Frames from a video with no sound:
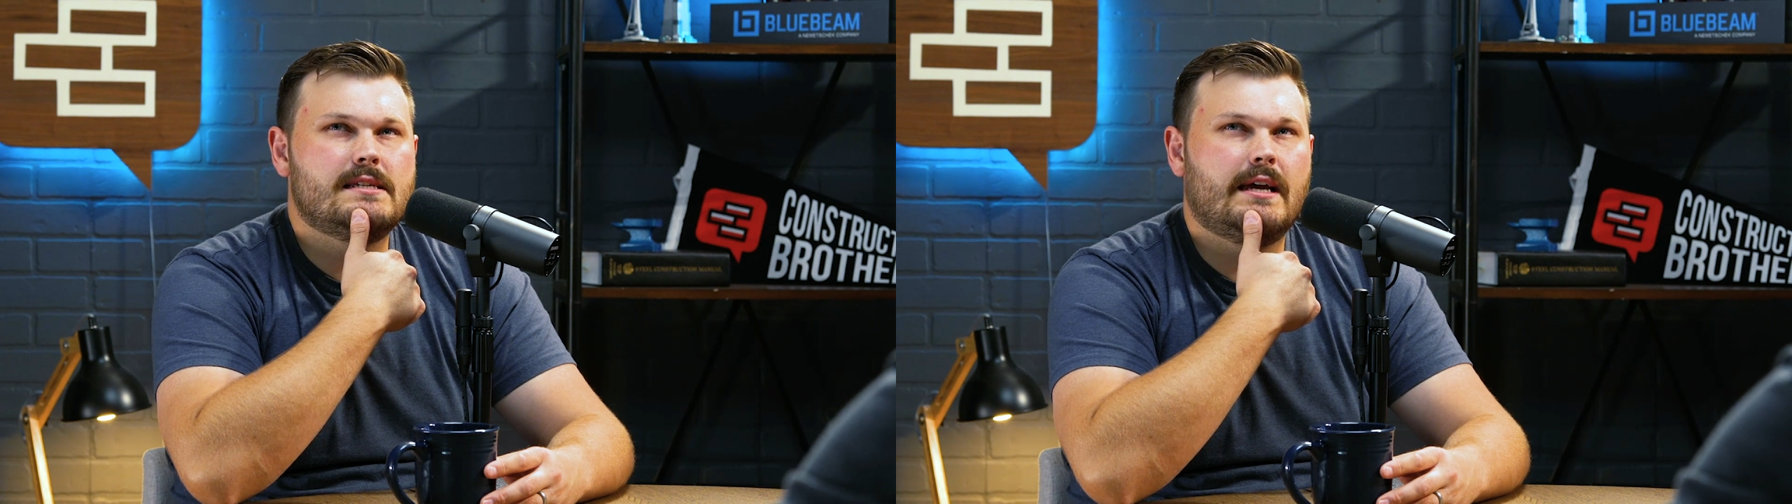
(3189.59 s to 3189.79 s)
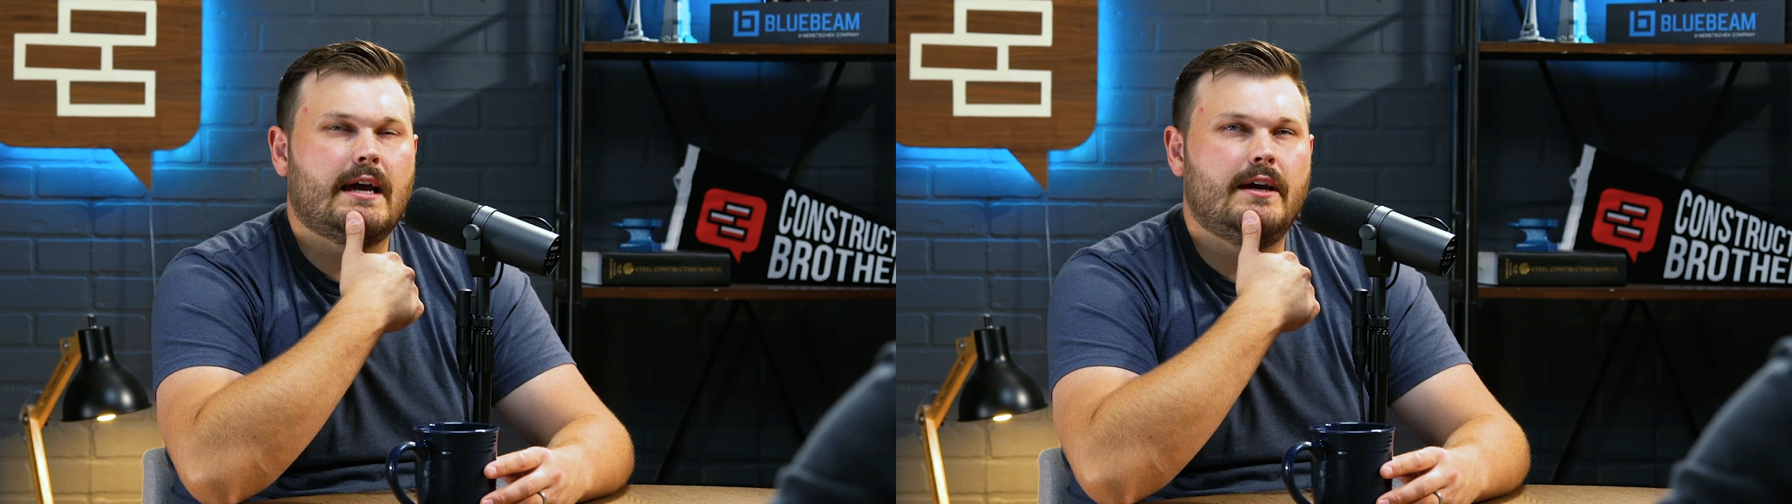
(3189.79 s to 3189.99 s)

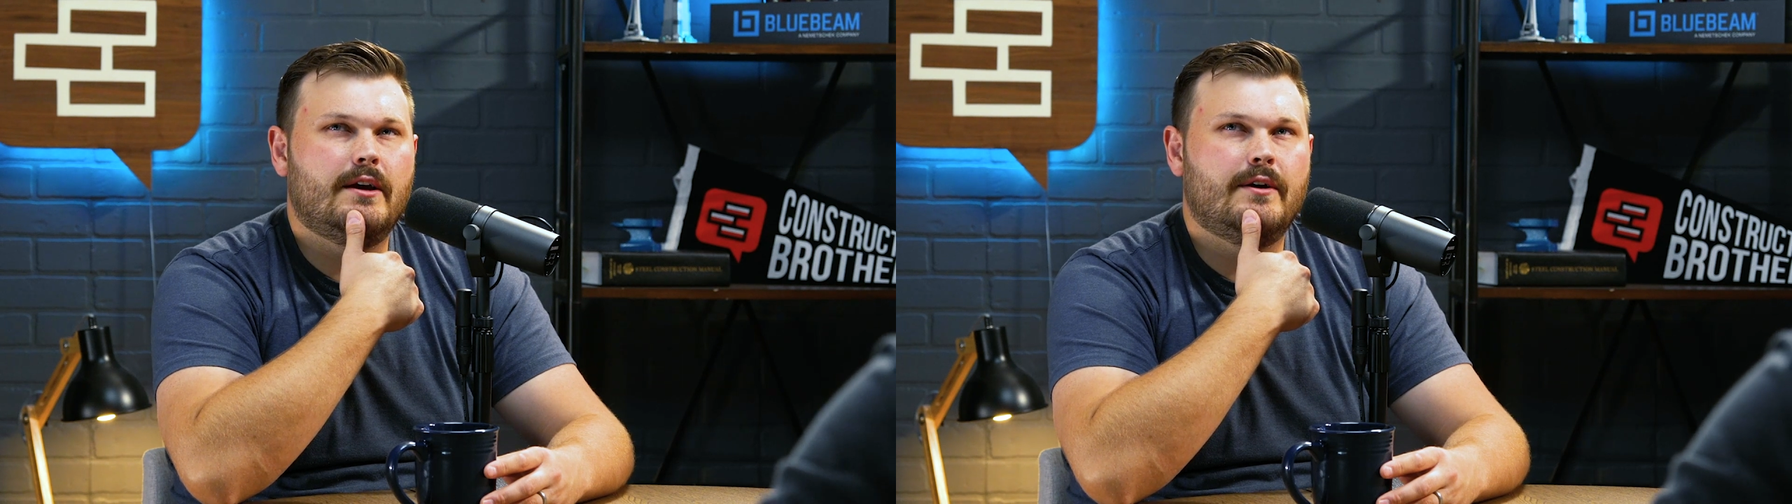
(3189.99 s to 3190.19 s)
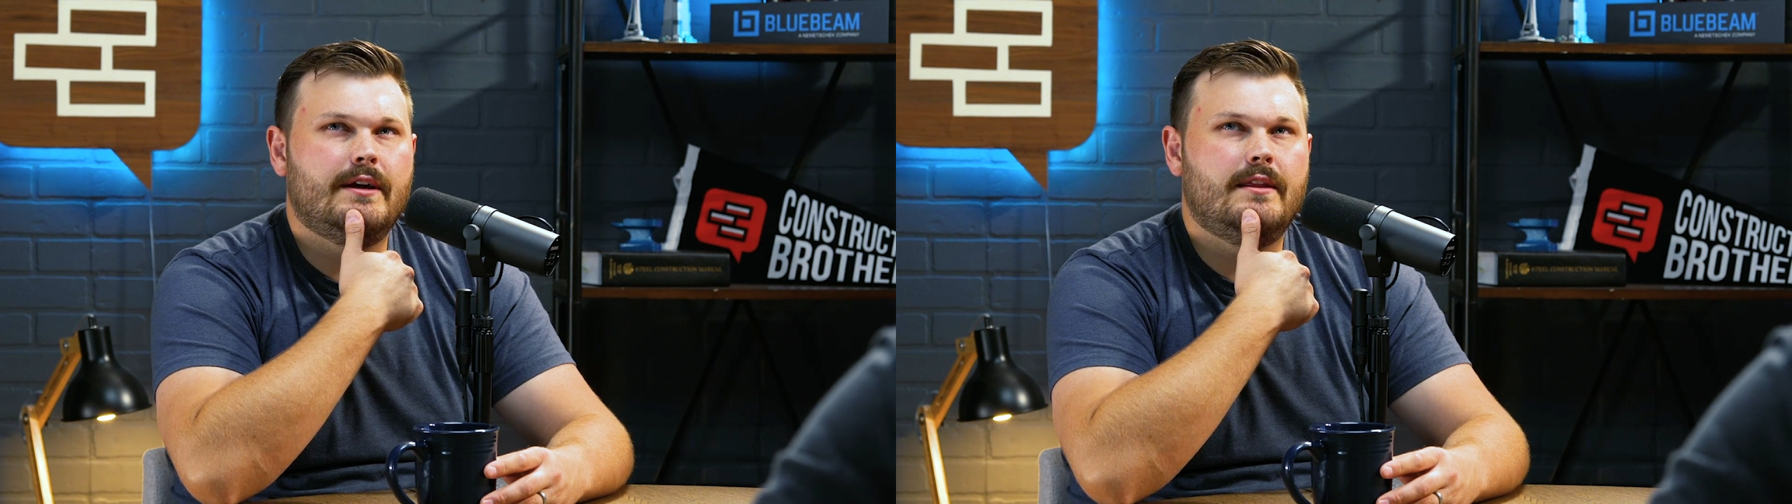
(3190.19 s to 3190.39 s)
I
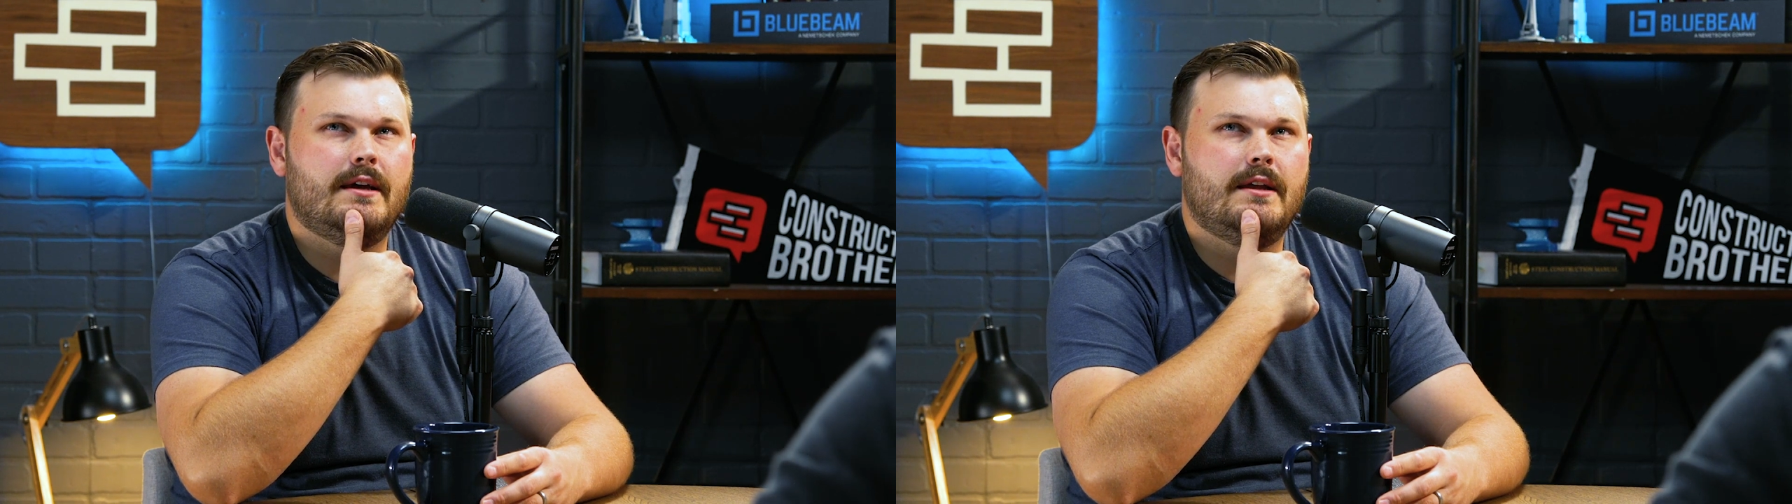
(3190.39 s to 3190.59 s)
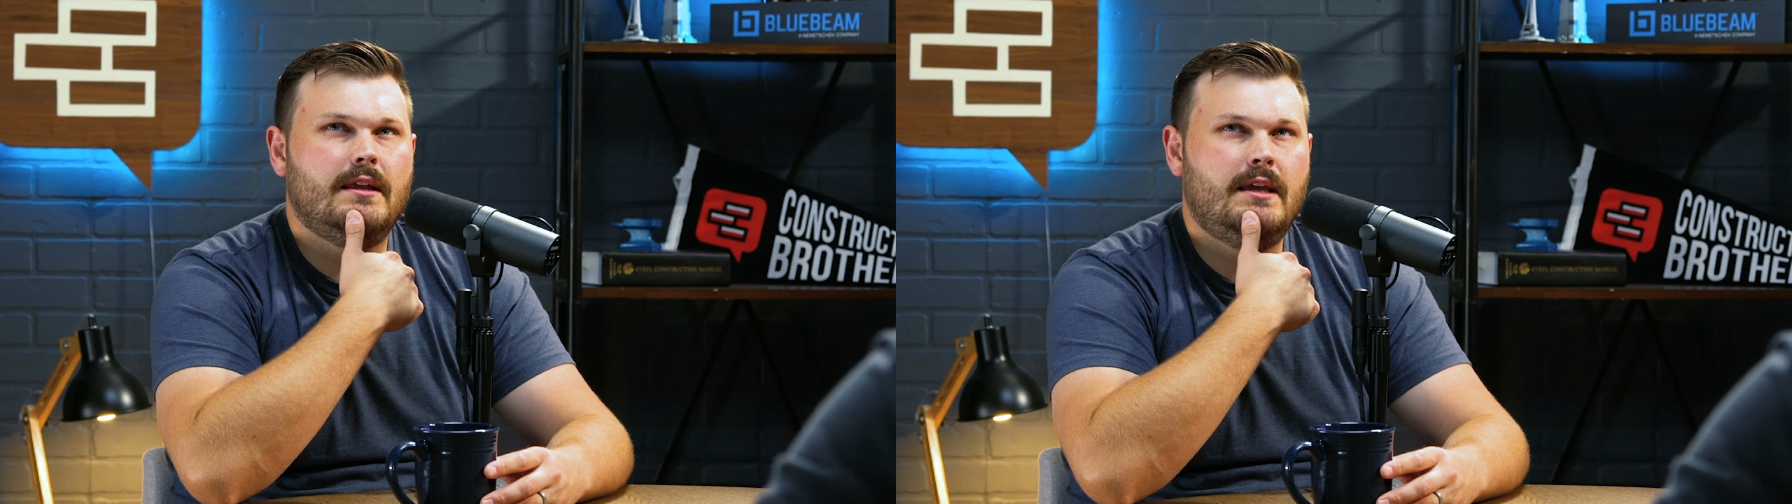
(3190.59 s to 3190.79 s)
agree that,